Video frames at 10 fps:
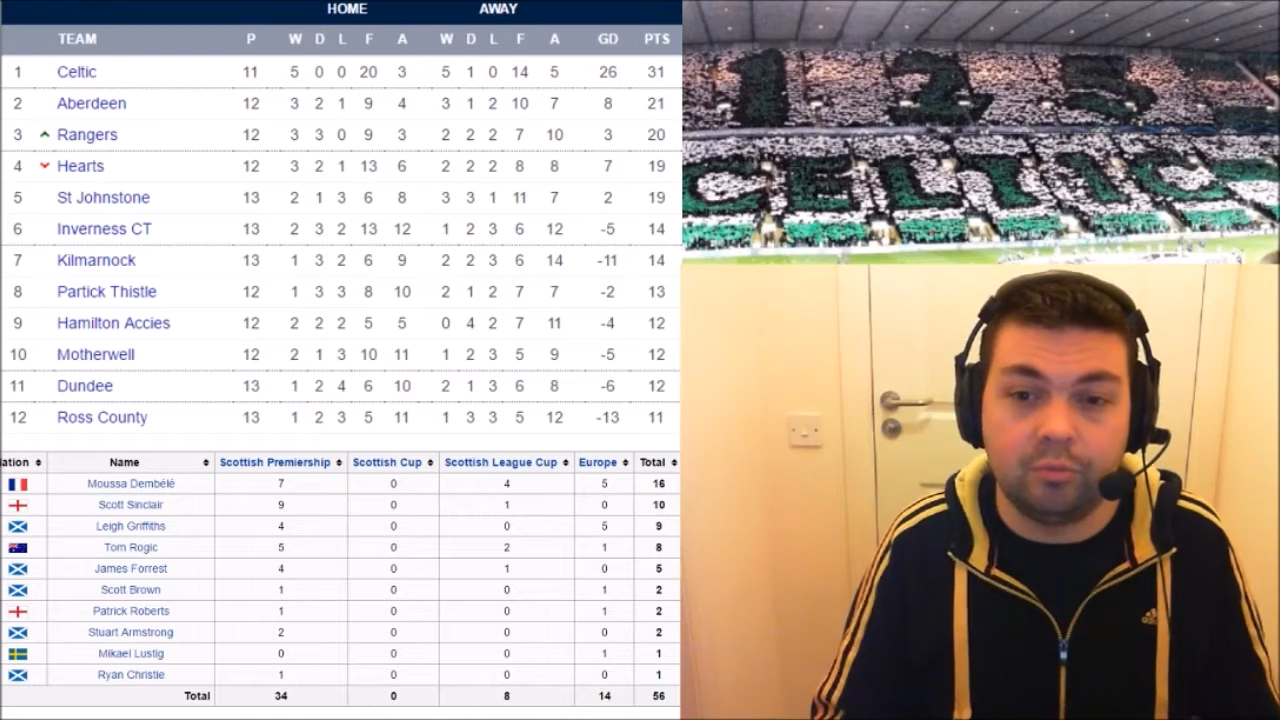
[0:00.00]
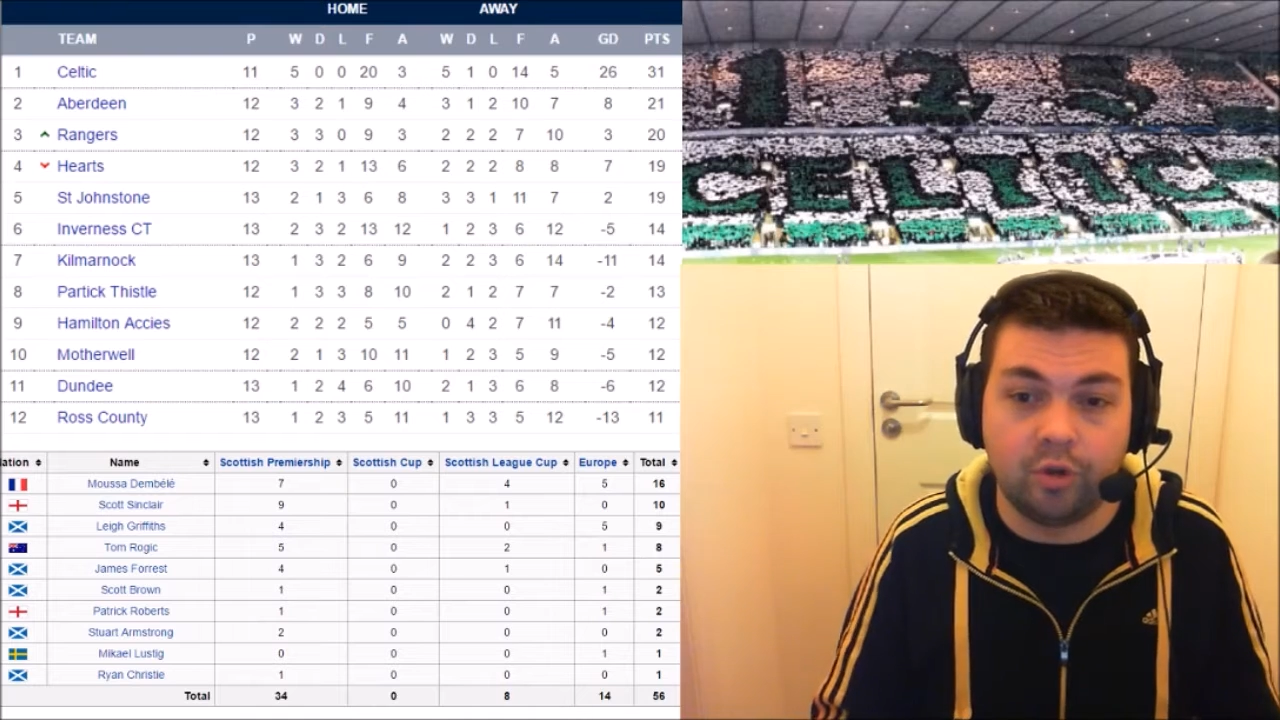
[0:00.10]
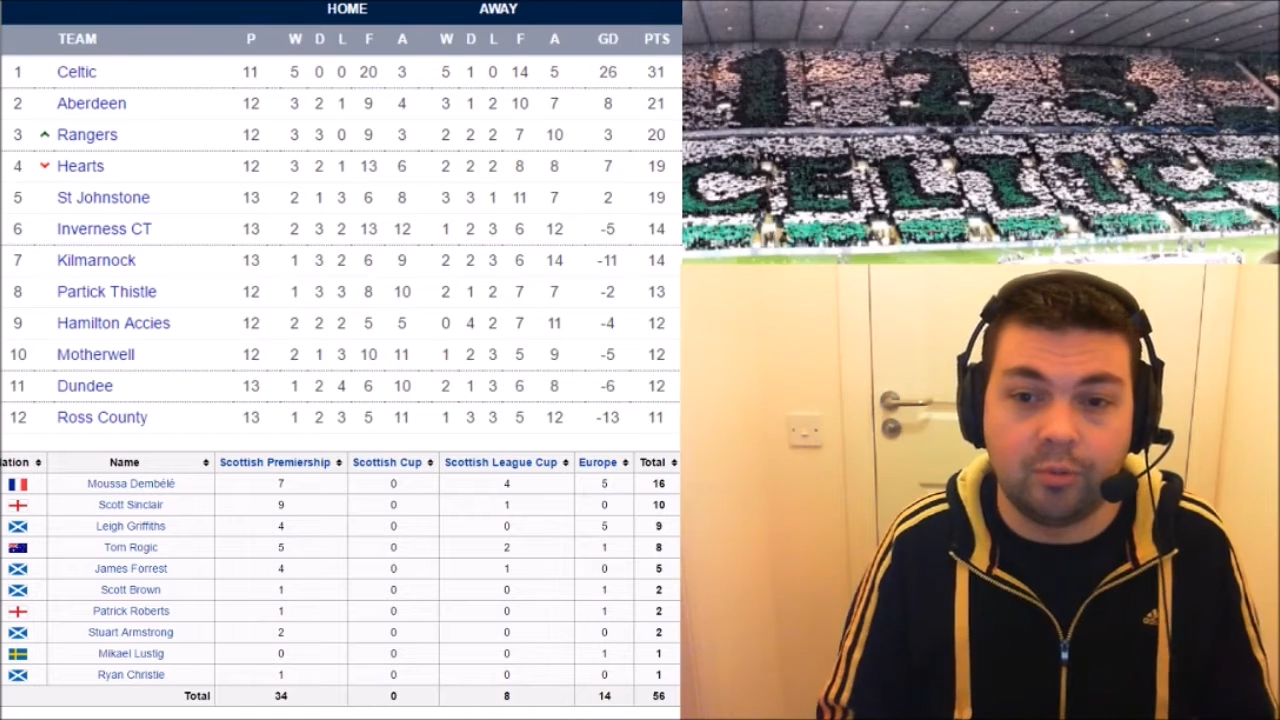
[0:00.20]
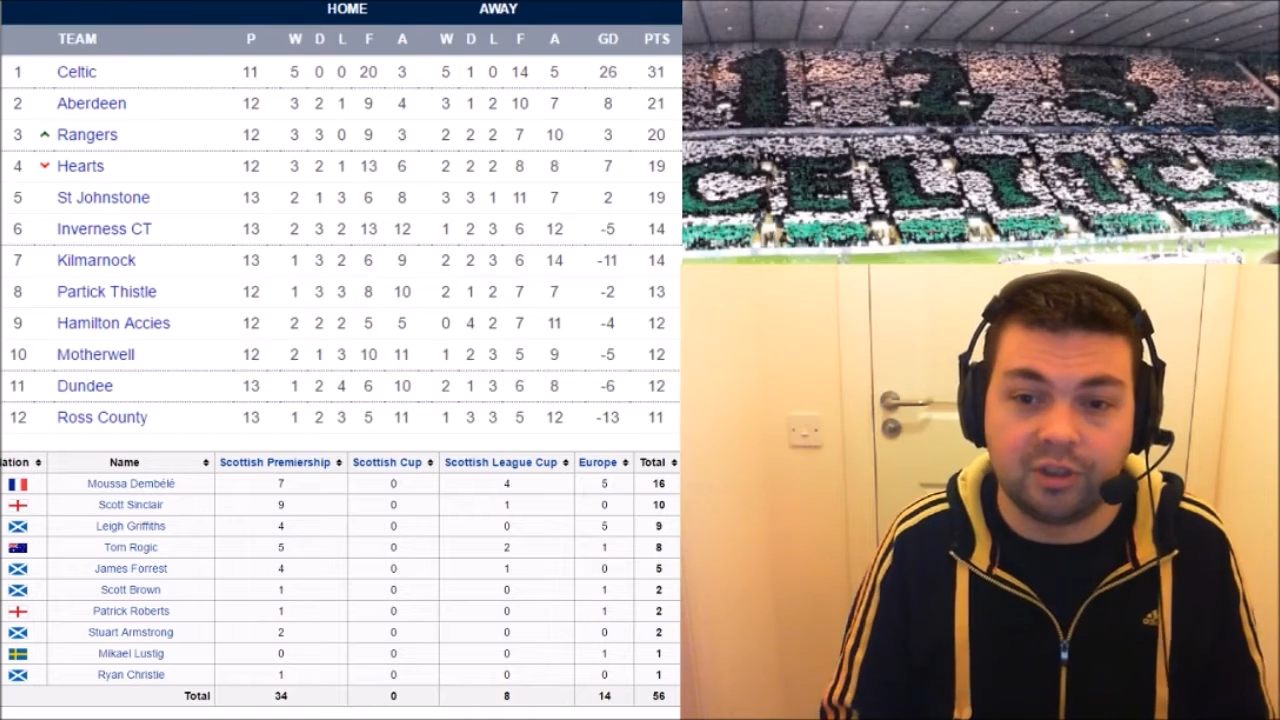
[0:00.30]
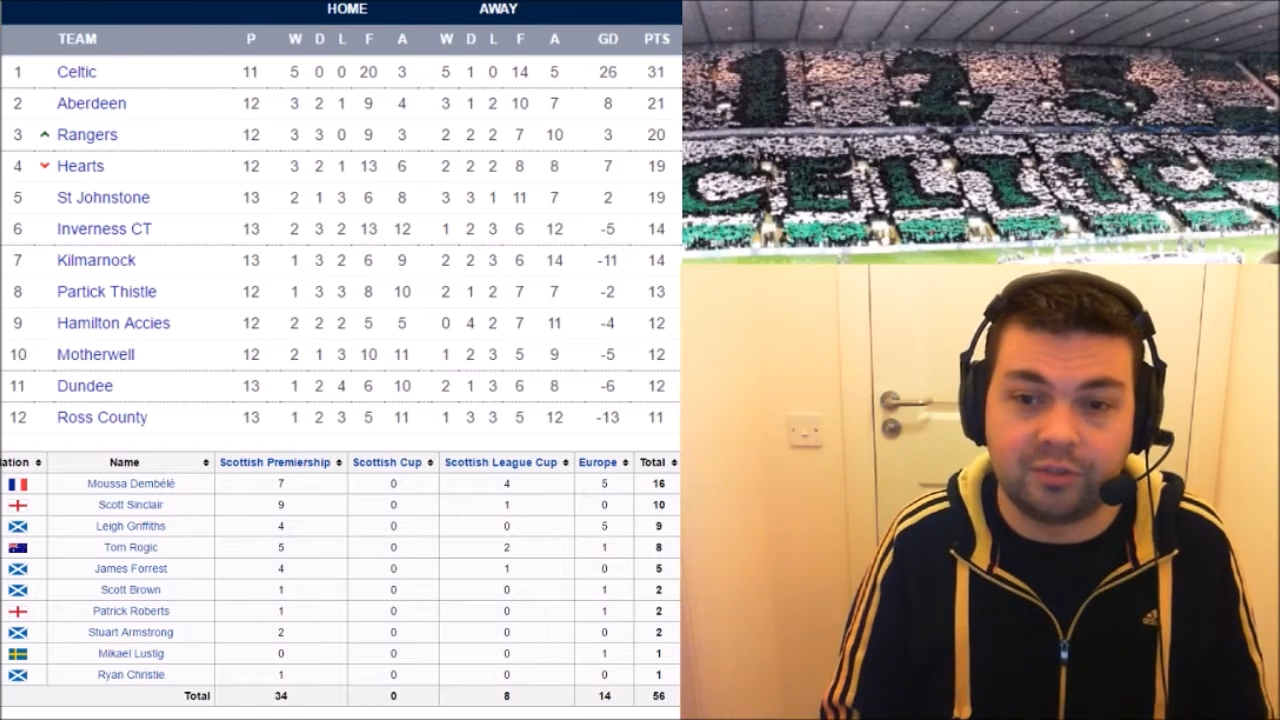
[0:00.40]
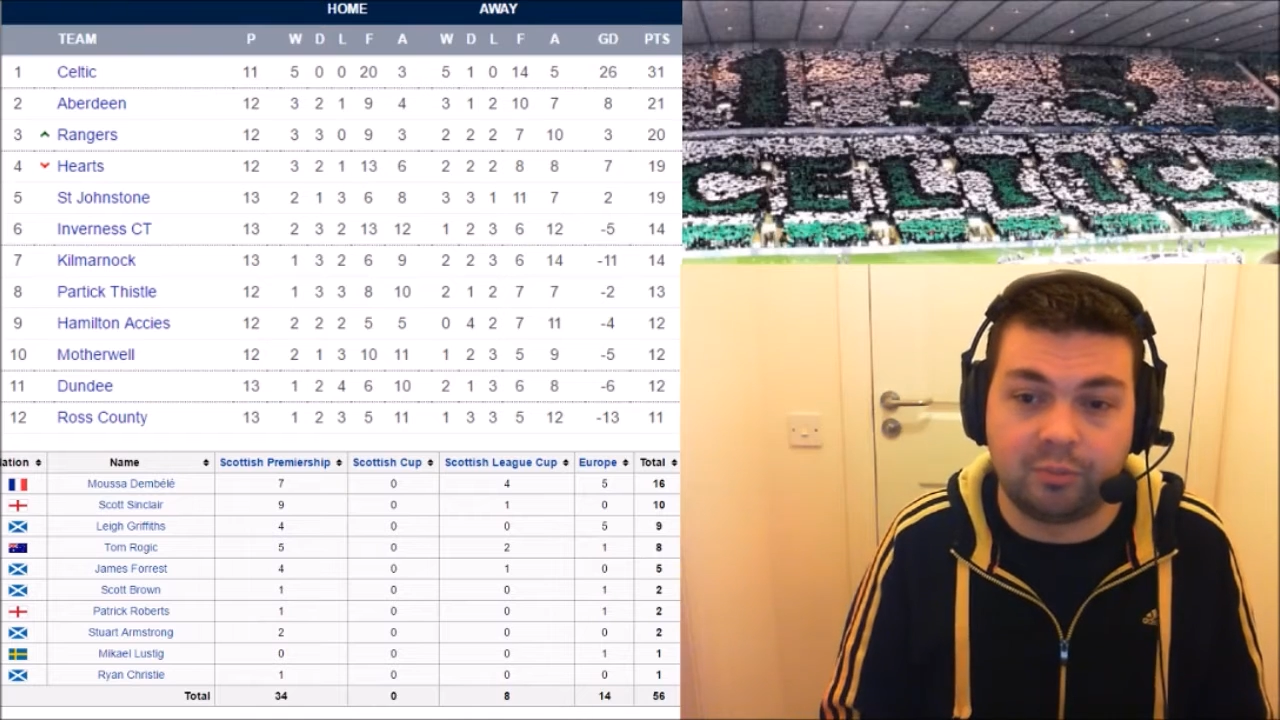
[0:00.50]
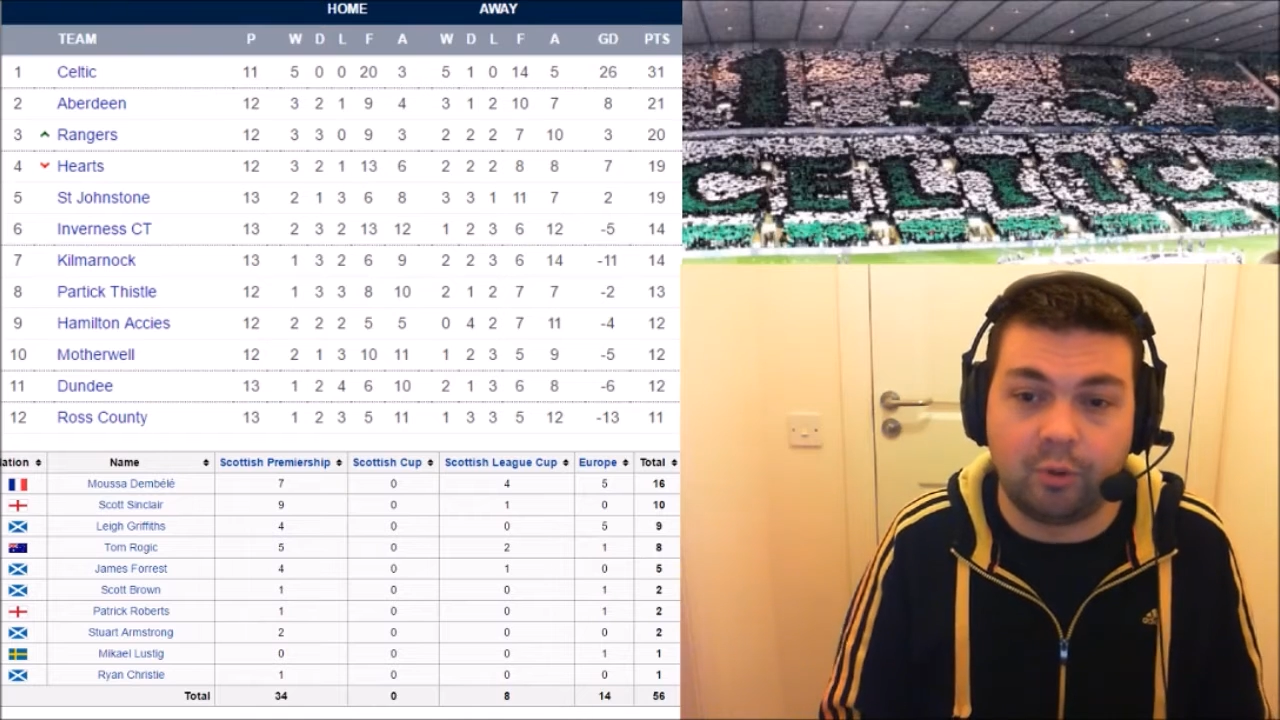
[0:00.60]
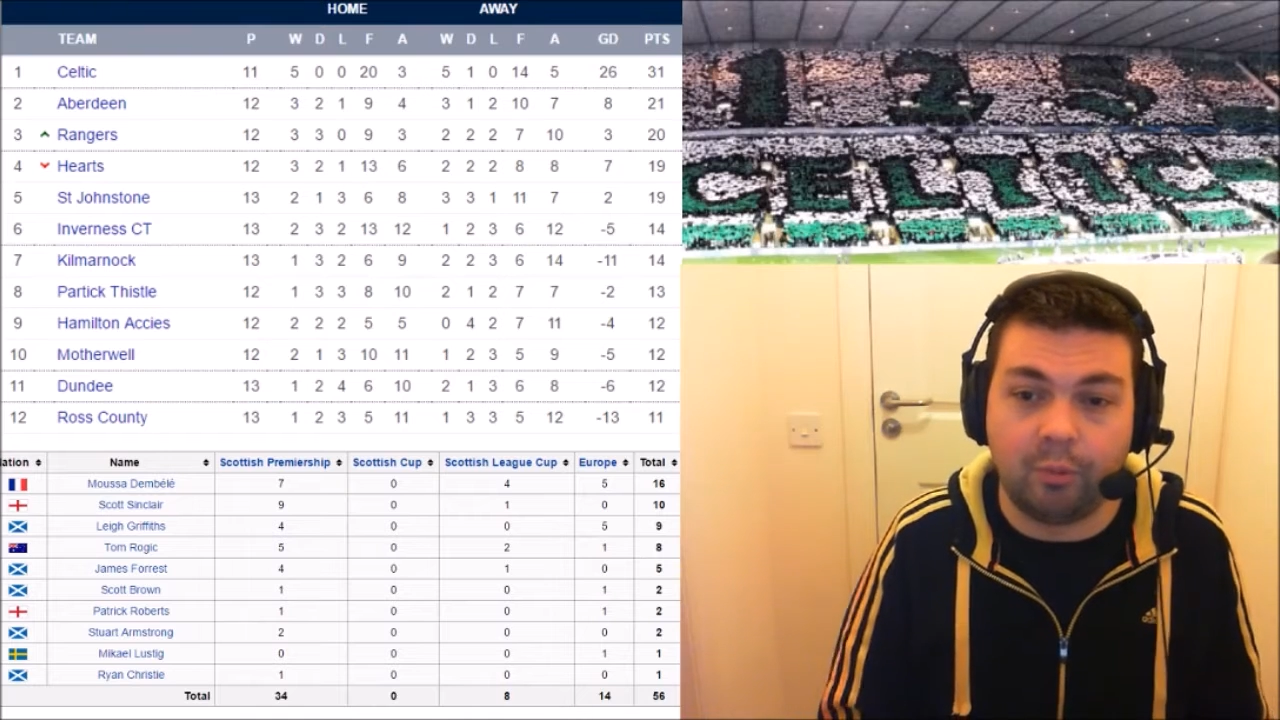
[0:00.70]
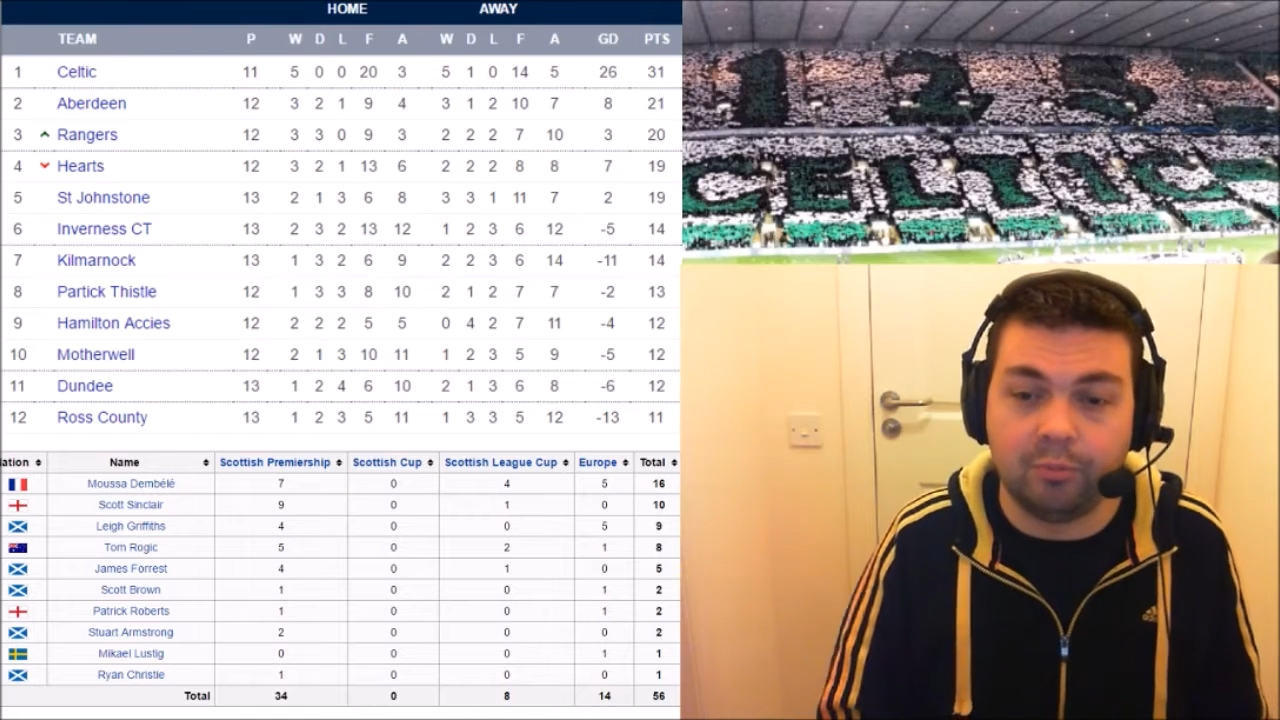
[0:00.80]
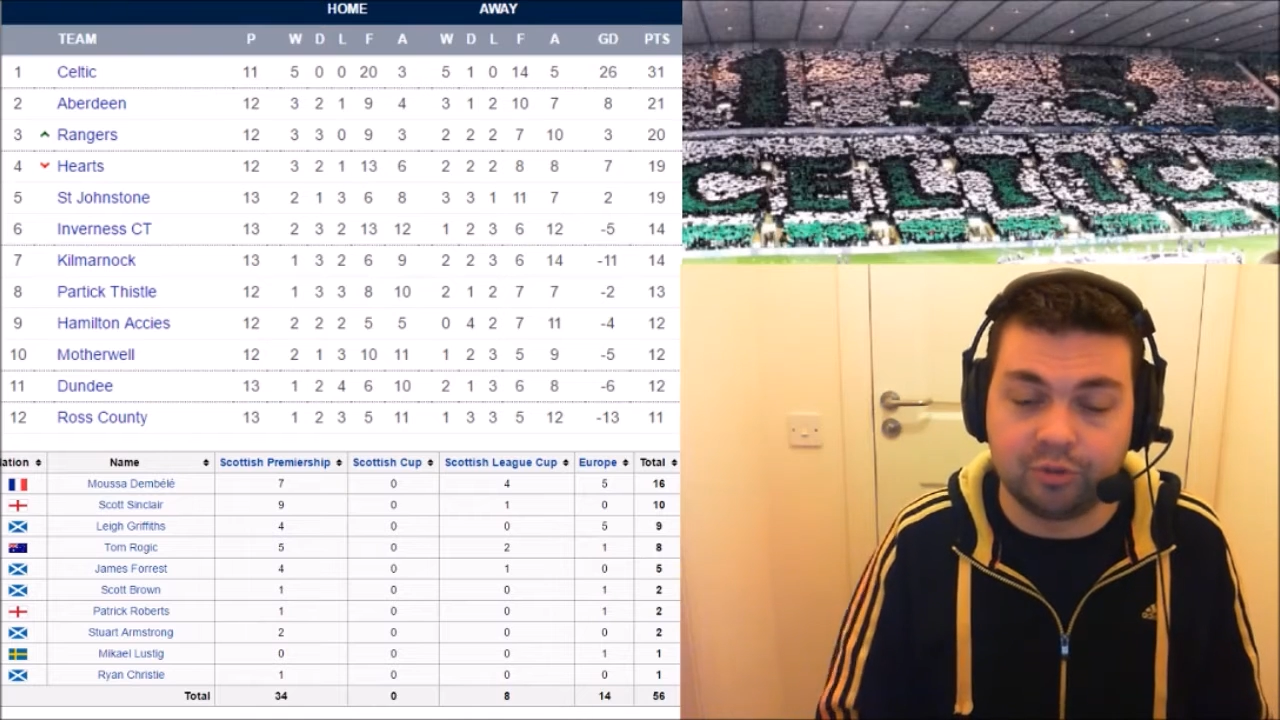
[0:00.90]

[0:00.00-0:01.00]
too much of a problem.